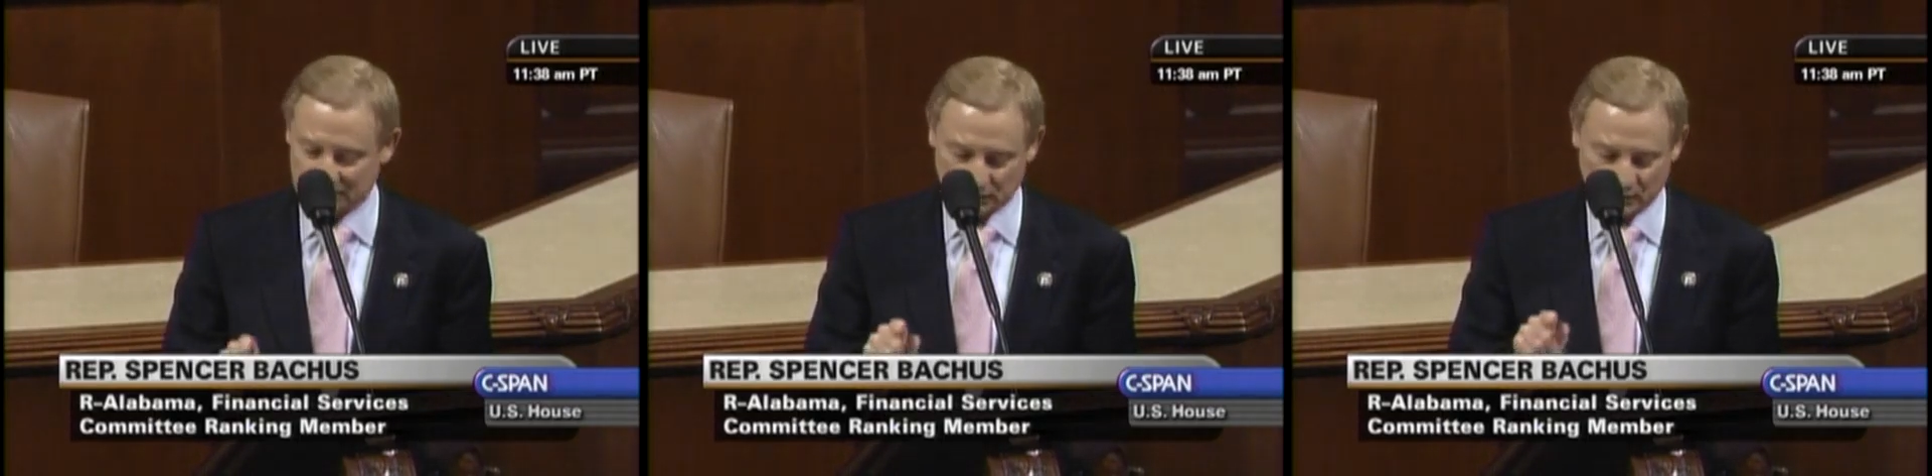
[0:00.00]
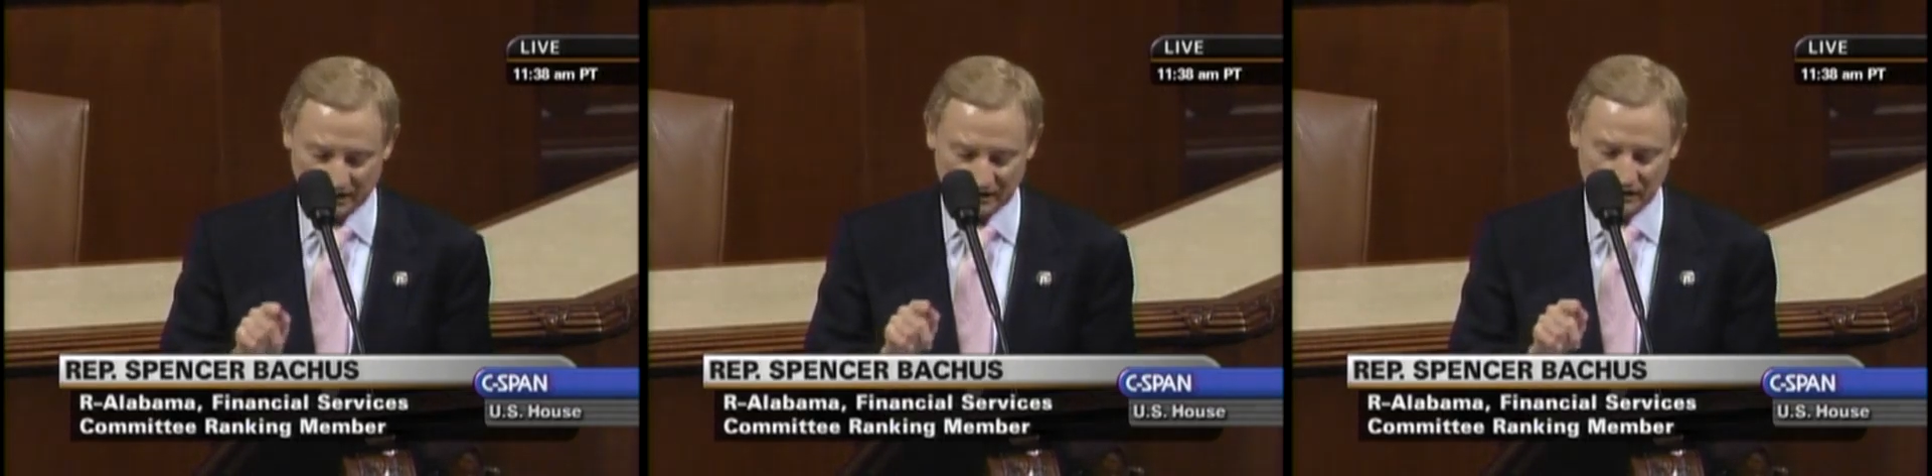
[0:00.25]

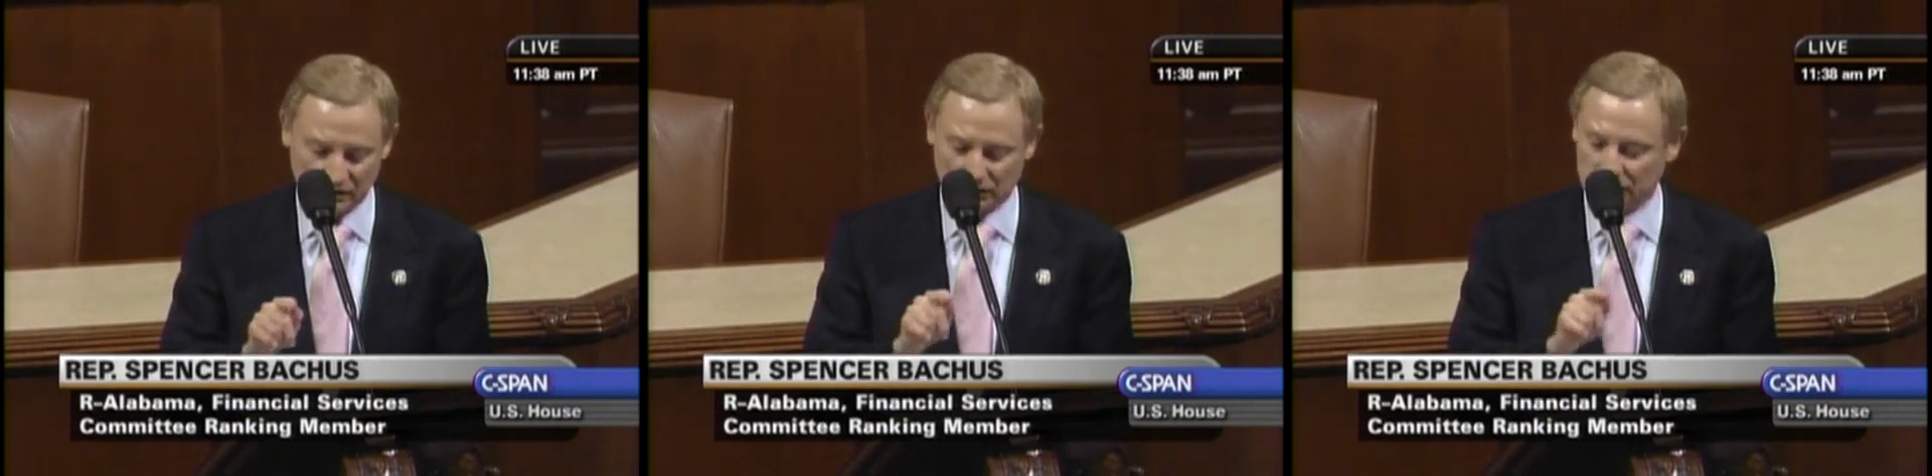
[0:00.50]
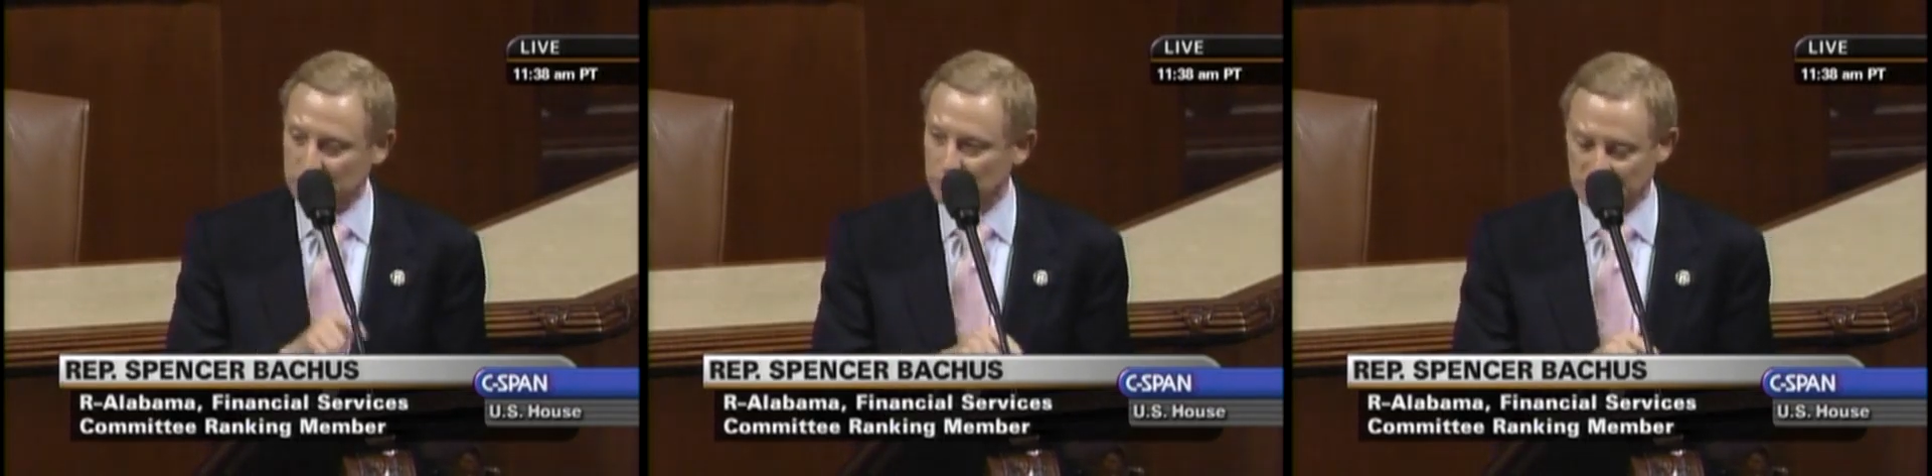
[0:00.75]
between
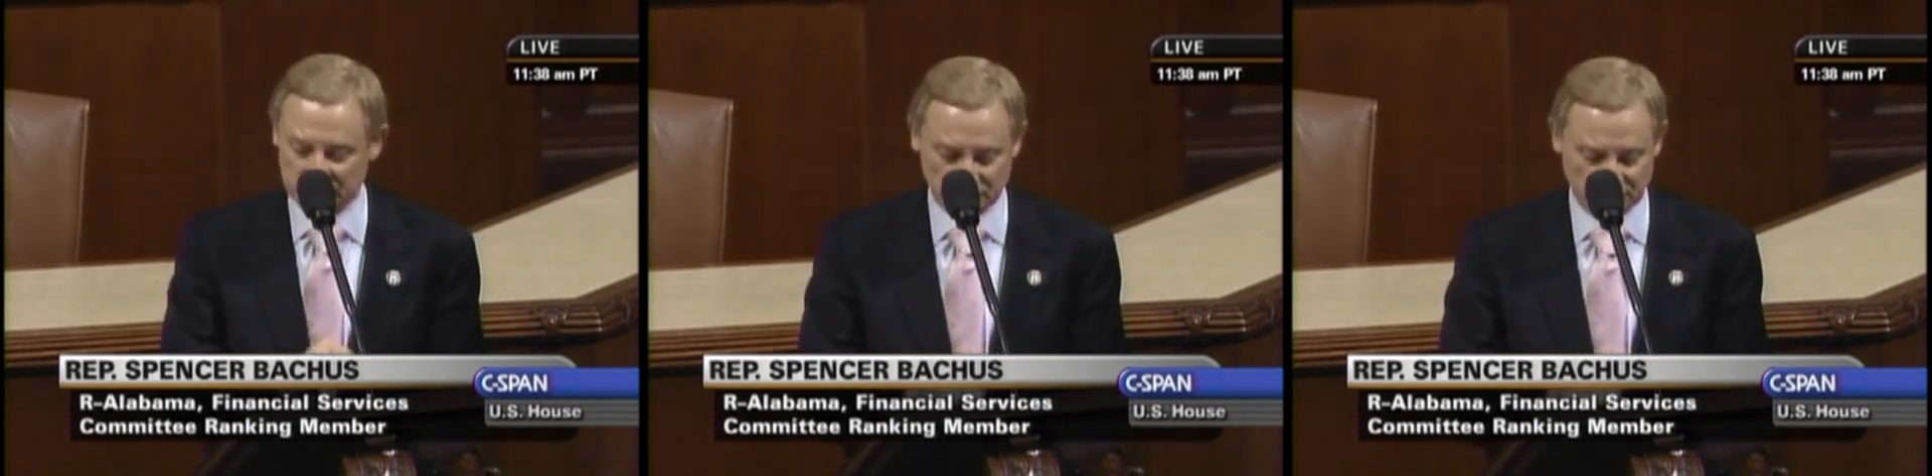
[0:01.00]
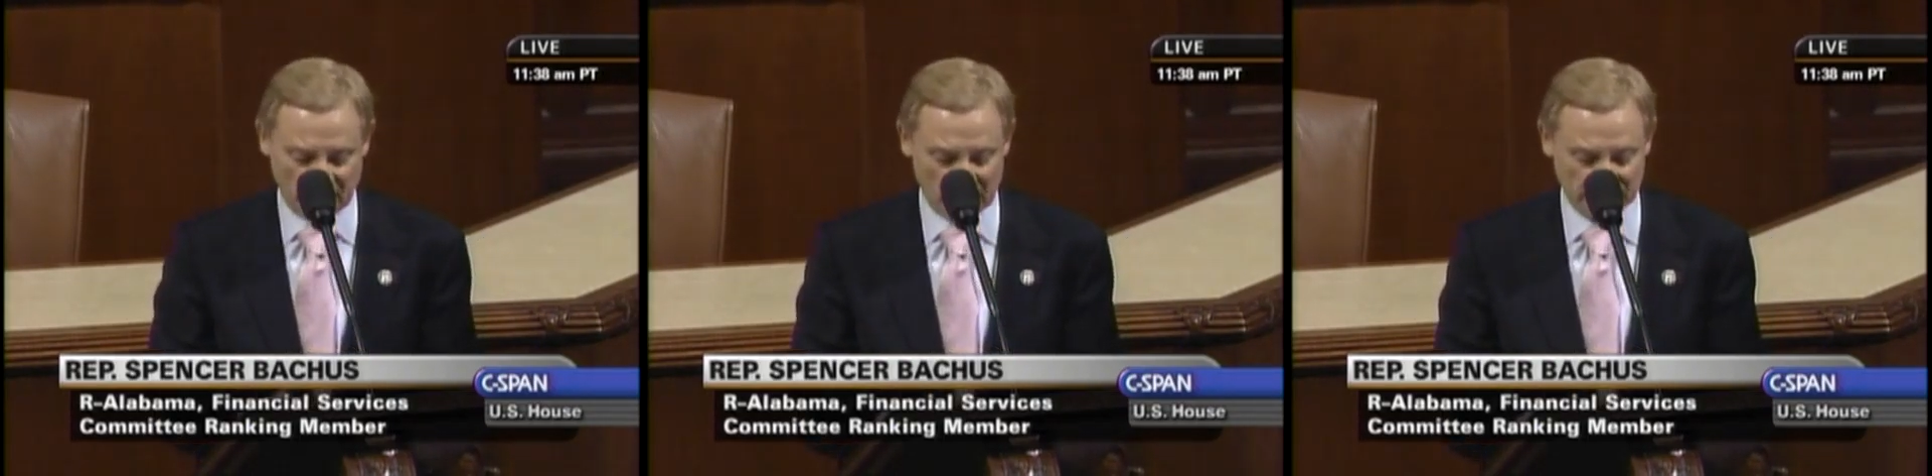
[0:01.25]
you and
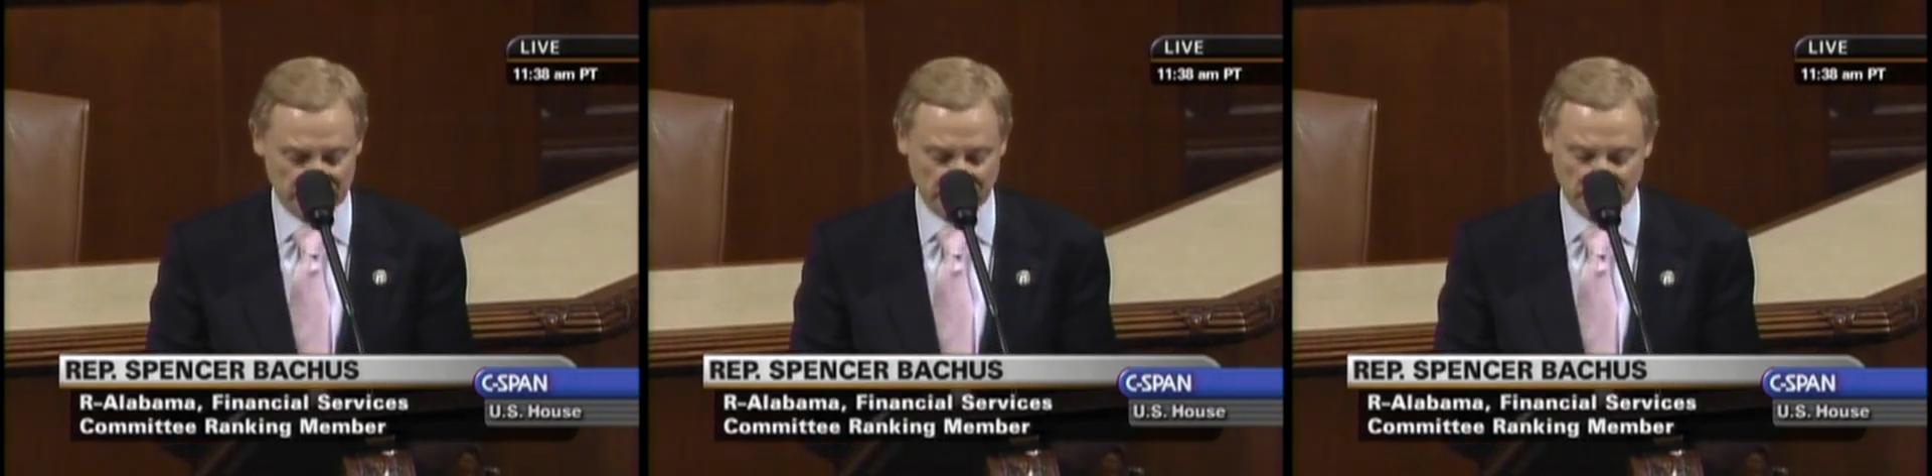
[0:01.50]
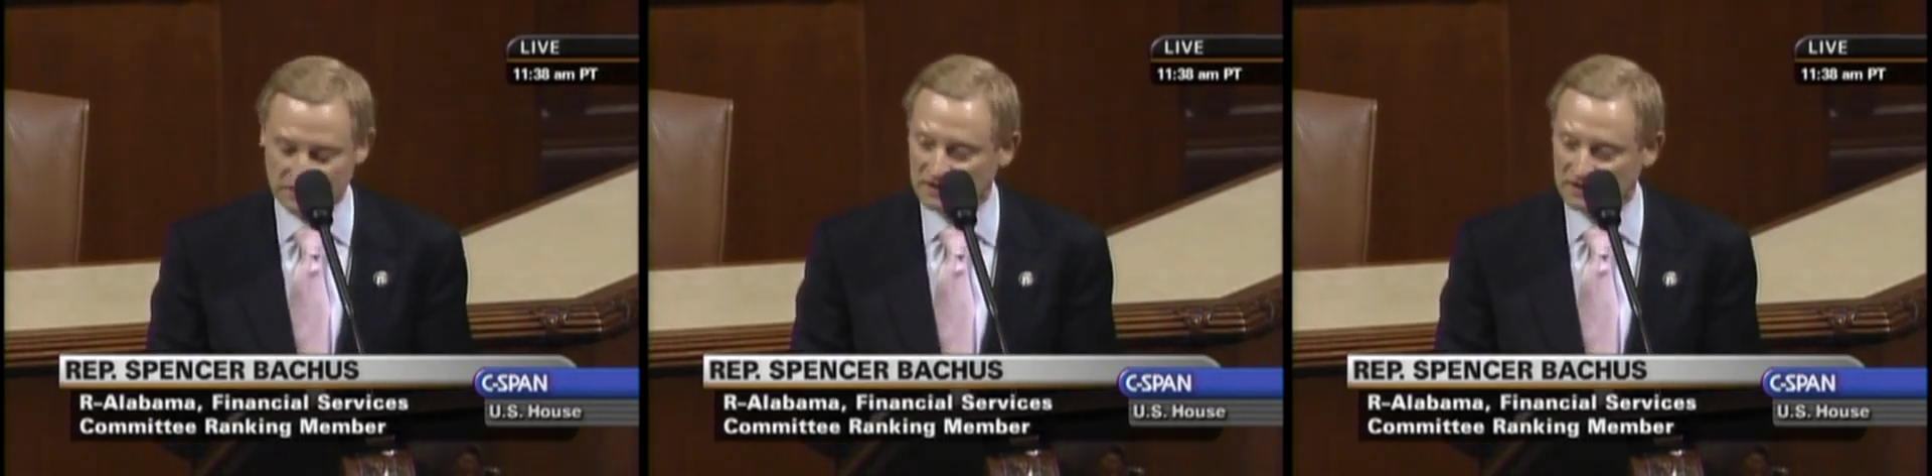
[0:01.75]
your doctor.